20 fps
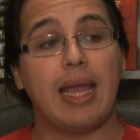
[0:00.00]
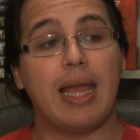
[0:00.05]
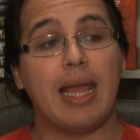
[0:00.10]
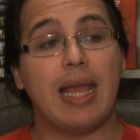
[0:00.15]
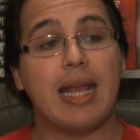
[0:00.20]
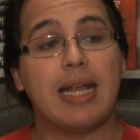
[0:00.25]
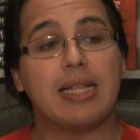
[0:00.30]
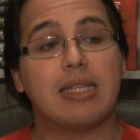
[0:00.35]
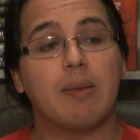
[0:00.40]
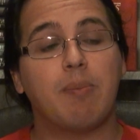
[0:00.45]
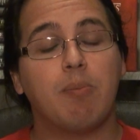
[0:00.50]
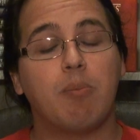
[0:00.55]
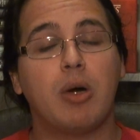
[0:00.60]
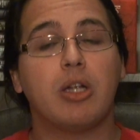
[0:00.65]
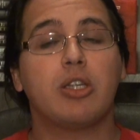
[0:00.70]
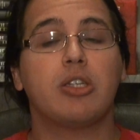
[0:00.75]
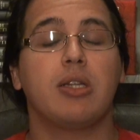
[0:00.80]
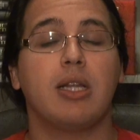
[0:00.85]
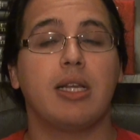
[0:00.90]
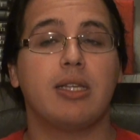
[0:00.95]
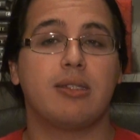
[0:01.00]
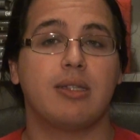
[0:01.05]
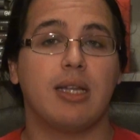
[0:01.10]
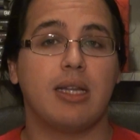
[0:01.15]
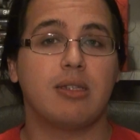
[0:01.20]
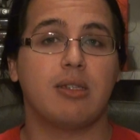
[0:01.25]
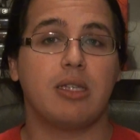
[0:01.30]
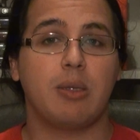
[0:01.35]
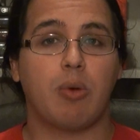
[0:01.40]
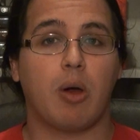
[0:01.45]
It's a much less
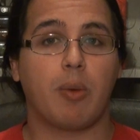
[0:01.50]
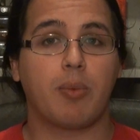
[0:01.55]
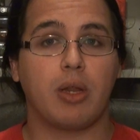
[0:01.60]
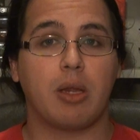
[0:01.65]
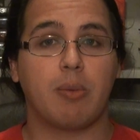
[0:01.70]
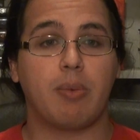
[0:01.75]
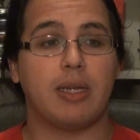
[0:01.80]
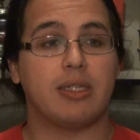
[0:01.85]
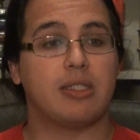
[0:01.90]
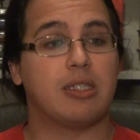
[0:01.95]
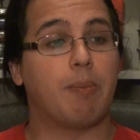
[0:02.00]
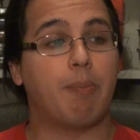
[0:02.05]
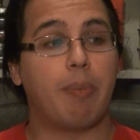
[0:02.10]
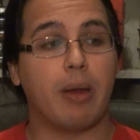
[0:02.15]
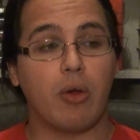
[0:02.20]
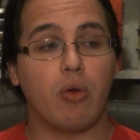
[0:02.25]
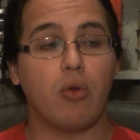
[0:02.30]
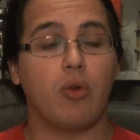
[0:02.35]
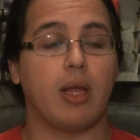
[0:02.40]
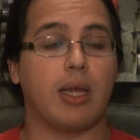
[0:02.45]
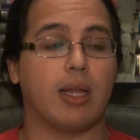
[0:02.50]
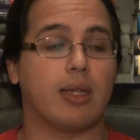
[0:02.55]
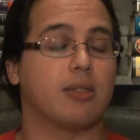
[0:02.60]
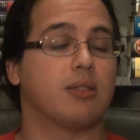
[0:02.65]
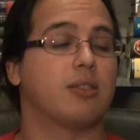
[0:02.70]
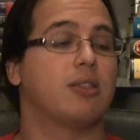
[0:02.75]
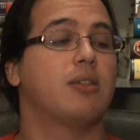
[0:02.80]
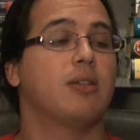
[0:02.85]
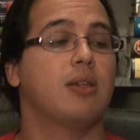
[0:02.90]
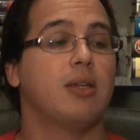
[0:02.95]
densely populated place. The
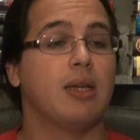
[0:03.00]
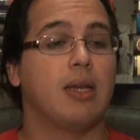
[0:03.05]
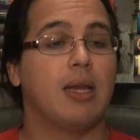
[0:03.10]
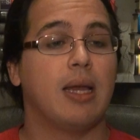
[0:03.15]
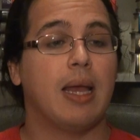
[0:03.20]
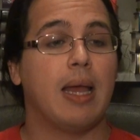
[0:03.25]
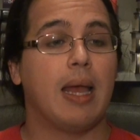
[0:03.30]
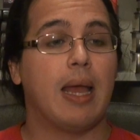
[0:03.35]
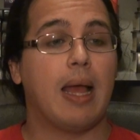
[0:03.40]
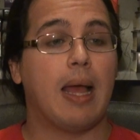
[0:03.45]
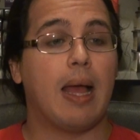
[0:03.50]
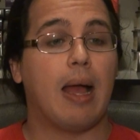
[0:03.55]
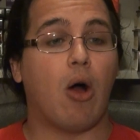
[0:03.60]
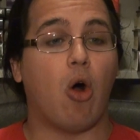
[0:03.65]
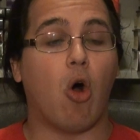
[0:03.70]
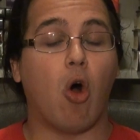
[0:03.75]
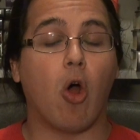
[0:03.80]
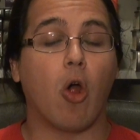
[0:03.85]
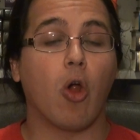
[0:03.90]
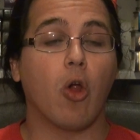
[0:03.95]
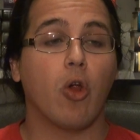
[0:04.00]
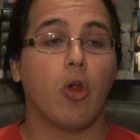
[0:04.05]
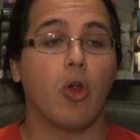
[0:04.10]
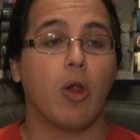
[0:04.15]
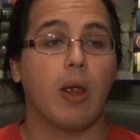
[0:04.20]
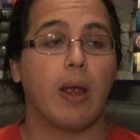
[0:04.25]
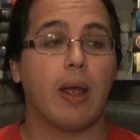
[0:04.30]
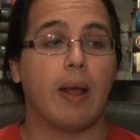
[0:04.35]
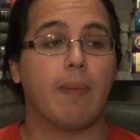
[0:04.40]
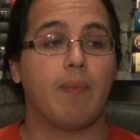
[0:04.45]
Barrowlands are,
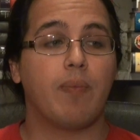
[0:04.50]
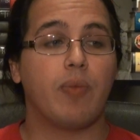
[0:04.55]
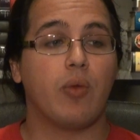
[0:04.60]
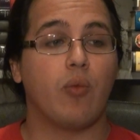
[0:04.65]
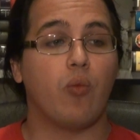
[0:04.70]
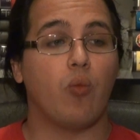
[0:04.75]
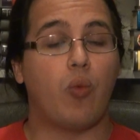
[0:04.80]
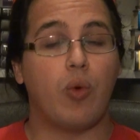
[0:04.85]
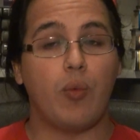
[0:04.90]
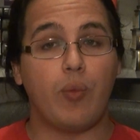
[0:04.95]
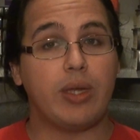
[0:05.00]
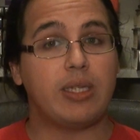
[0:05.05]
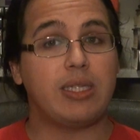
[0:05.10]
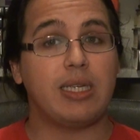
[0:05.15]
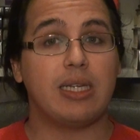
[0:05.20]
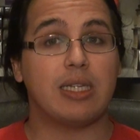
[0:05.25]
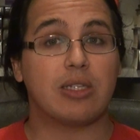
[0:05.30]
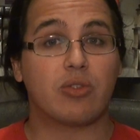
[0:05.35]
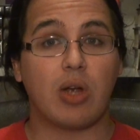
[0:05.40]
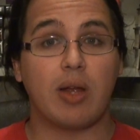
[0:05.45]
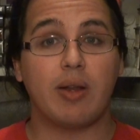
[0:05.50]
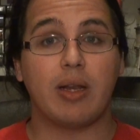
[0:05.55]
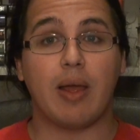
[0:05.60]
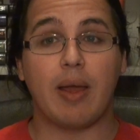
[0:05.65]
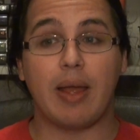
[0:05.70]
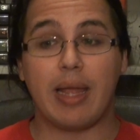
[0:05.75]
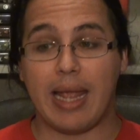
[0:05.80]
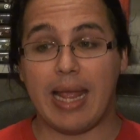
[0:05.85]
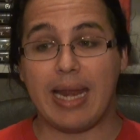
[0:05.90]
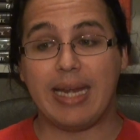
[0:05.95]
when we see it described,
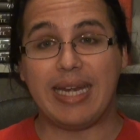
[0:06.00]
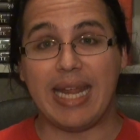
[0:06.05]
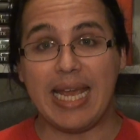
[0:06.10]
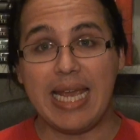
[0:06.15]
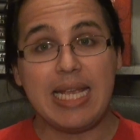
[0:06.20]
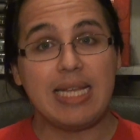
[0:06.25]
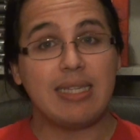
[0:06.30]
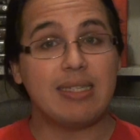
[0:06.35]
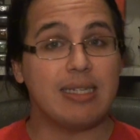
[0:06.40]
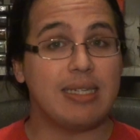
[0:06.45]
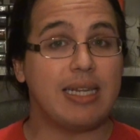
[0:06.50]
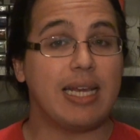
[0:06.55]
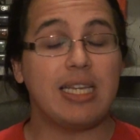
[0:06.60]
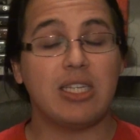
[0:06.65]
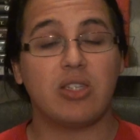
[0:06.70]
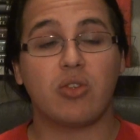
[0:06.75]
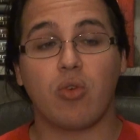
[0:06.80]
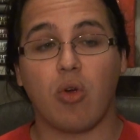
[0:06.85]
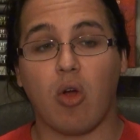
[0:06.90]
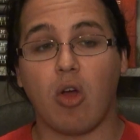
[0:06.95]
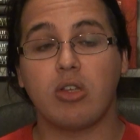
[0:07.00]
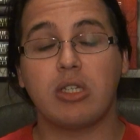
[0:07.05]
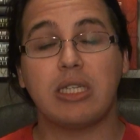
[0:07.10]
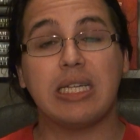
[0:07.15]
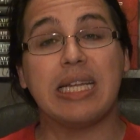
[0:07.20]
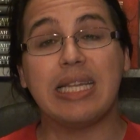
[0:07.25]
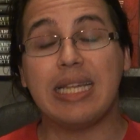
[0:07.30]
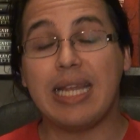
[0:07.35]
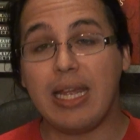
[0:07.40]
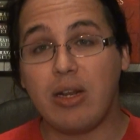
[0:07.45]
days and days
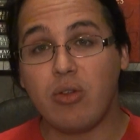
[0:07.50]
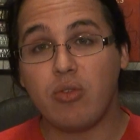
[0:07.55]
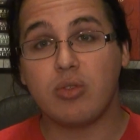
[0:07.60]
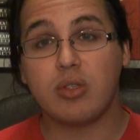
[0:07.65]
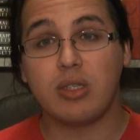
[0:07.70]
crossing and they don't